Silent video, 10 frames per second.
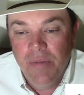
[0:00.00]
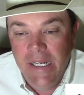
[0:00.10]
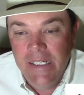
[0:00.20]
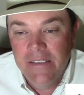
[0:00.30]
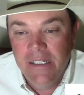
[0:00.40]

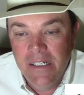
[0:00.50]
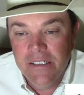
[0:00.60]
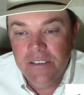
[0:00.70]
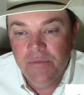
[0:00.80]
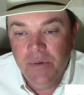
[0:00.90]
Plains, and look
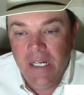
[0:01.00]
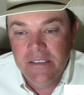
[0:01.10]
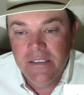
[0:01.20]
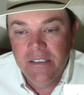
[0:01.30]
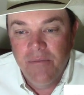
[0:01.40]
at some
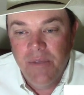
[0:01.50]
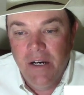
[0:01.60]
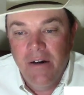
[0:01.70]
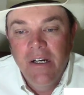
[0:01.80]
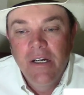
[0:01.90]
prices up
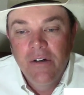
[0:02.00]
there.